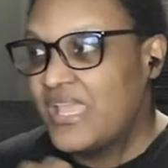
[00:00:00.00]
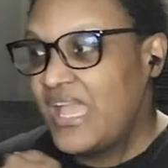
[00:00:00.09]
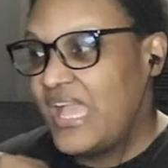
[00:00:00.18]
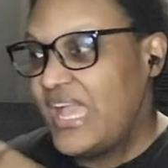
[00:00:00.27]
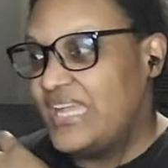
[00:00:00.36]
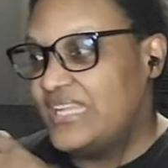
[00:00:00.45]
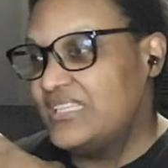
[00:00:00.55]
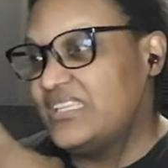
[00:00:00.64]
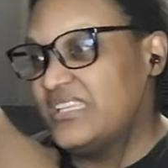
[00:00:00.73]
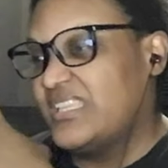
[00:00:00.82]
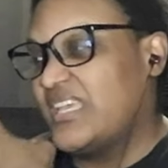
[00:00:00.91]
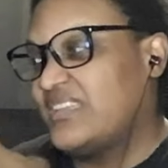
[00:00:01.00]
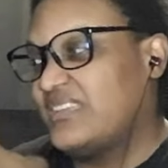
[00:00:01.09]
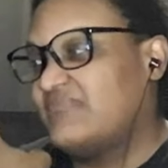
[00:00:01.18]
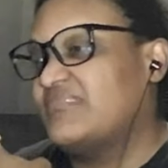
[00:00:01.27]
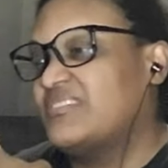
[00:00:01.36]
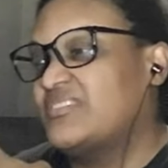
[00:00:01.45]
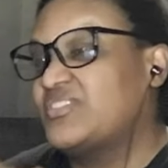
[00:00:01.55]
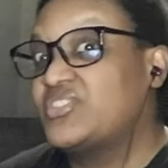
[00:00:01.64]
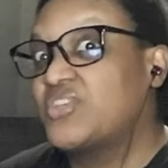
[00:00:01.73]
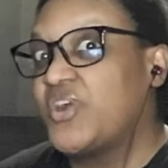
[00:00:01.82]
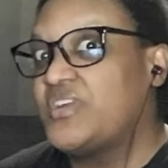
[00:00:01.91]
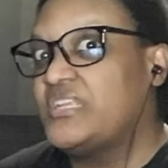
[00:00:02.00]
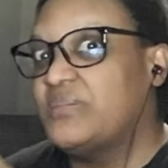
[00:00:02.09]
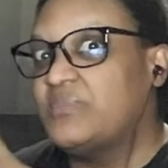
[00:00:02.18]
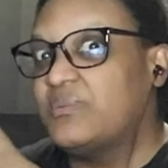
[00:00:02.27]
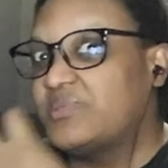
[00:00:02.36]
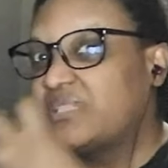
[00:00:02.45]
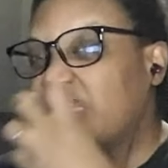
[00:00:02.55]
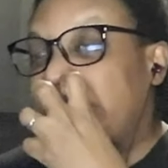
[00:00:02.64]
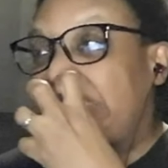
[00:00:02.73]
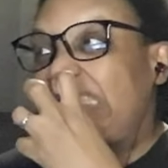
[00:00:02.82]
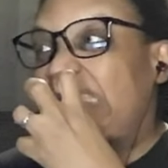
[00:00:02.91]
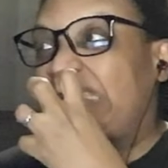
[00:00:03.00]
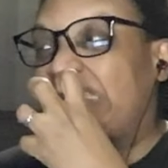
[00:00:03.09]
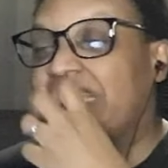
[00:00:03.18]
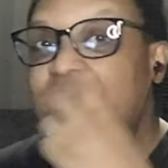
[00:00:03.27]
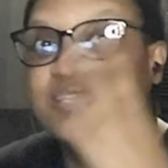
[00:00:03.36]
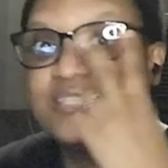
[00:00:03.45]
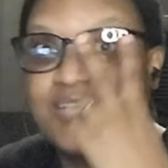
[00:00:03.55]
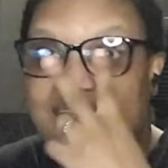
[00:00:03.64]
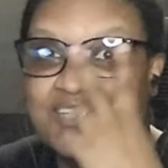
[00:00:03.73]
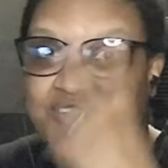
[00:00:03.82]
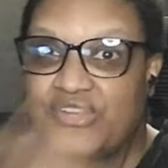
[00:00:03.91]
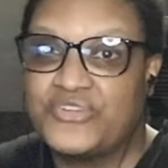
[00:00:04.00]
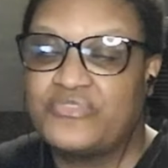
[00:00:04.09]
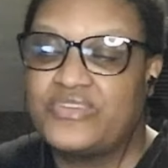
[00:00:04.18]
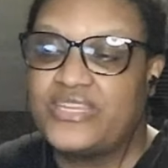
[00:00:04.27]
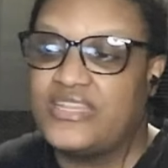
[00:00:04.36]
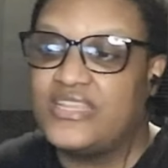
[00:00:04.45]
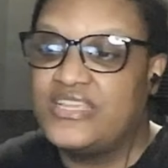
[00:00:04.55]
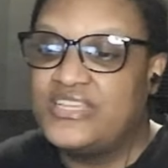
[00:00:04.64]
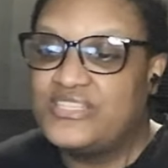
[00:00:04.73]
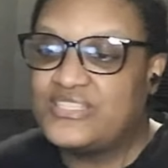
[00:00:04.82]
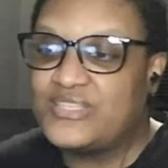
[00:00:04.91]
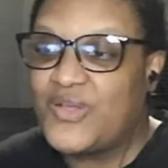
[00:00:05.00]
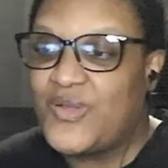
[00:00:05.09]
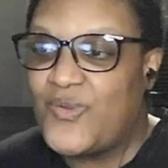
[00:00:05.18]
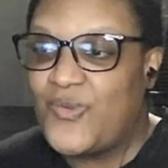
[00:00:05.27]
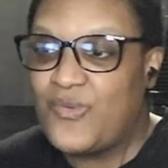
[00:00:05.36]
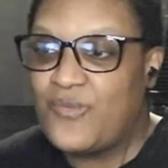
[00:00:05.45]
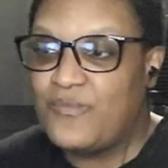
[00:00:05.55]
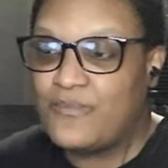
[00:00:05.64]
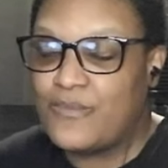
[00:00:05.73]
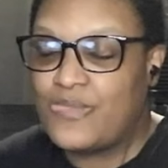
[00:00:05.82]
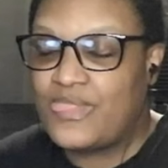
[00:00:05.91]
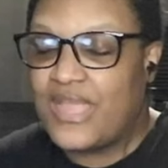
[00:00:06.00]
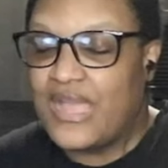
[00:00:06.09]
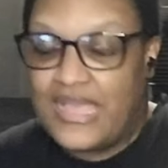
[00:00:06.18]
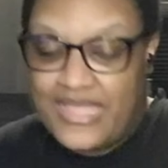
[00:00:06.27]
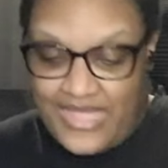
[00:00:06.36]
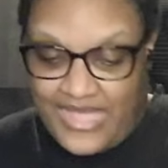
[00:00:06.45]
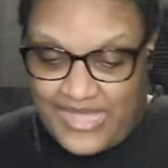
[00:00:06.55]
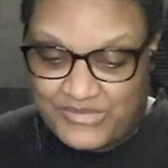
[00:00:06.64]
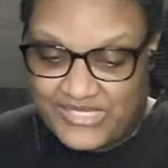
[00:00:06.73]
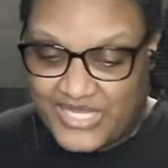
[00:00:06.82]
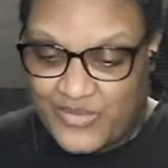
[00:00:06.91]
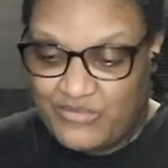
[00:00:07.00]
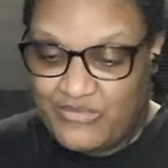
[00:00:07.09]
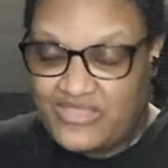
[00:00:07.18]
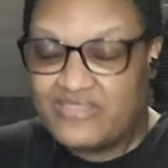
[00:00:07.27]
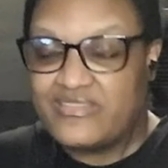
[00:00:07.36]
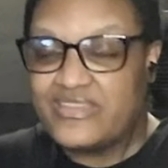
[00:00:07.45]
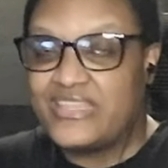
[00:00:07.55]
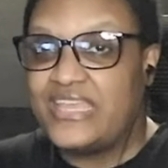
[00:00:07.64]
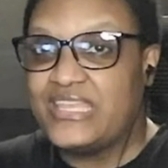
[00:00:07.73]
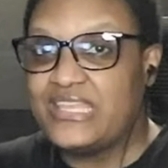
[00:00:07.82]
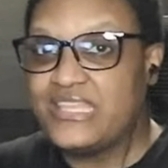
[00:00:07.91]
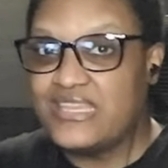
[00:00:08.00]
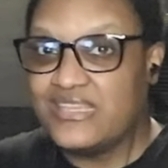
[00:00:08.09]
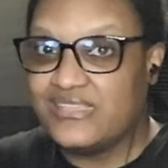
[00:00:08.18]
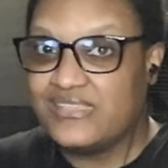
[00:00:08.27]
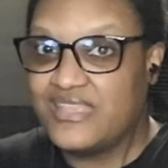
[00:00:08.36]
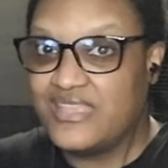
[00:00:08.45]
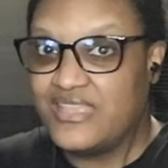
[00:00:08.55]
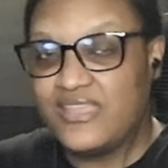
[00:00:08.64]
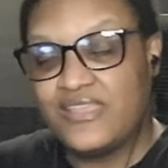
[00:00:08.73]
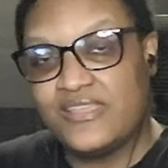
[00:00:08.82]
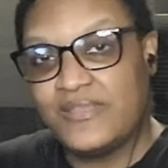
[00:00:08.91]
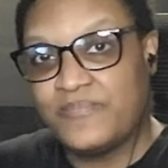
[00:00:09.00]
and it like scarred him, and it was like, argh, and his eyes turned green. So I am sticking with my theory that he is the